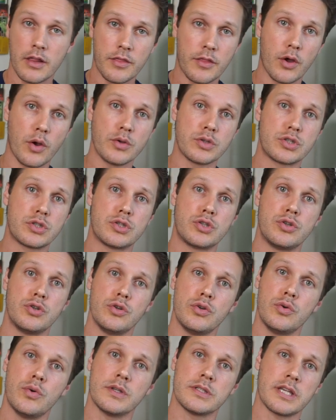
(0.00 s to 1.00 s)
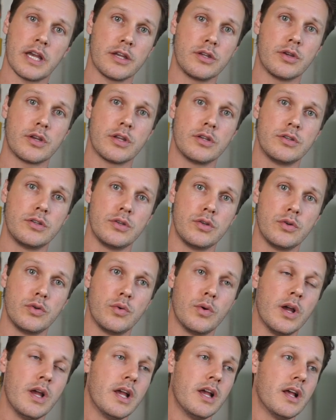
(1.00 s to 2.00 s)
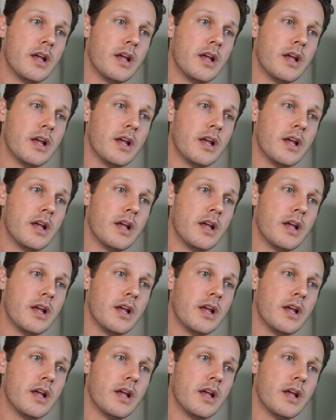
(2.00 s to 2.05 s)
Those two is how you can do